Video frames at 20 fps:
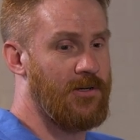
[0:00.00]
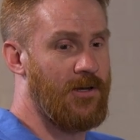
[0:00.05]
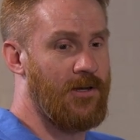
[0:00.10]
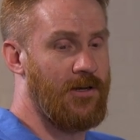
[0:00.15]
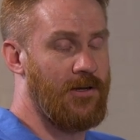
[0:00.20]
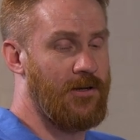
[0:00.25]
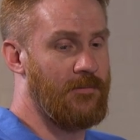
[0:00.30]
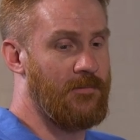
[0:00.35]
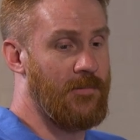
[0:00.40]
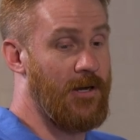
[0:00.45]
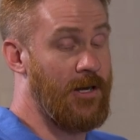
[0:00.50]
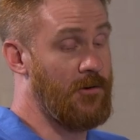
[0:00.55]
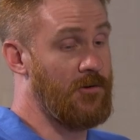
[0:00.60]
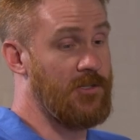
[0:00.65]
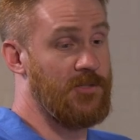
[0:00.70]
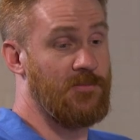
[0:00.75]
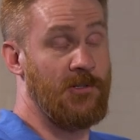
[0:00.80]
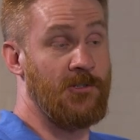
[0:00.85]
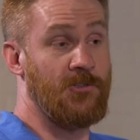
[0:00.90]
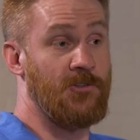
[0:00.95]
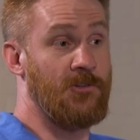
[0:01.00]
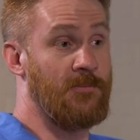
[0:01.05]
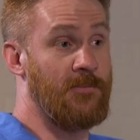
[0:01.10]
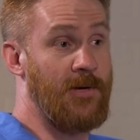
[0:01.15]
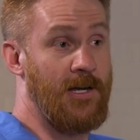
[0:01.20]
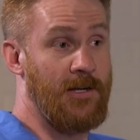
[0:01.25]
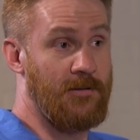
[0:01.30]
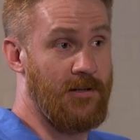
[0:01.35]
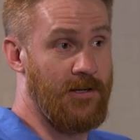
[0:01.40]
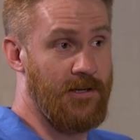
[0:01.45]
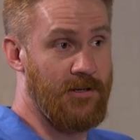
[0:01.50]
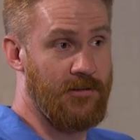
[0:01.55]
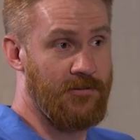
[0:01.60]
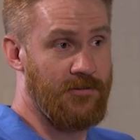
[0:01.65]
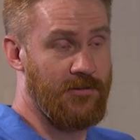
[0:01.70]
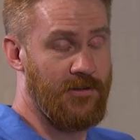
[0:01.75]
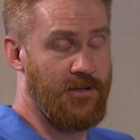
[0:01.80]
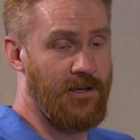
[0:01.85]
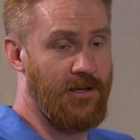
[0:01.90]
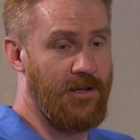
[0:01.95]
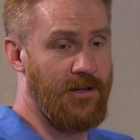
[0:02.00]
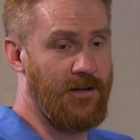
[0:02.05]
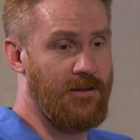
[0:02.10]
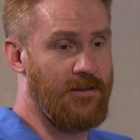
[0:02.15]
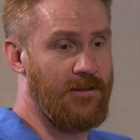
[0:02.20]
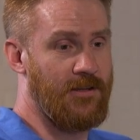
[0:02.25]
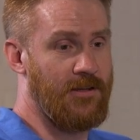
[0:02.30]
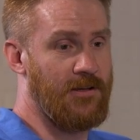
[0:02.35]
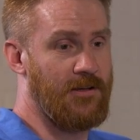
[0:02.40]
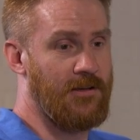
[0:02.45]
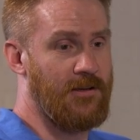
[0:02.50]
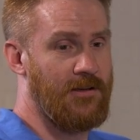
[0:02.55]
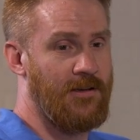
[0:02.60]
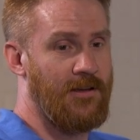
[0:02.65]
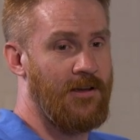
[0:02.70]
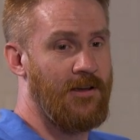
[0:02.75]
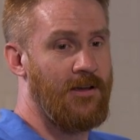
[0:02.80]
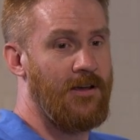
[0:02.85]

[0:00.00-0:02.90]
Um, I know it's been true in my life. And yes. I think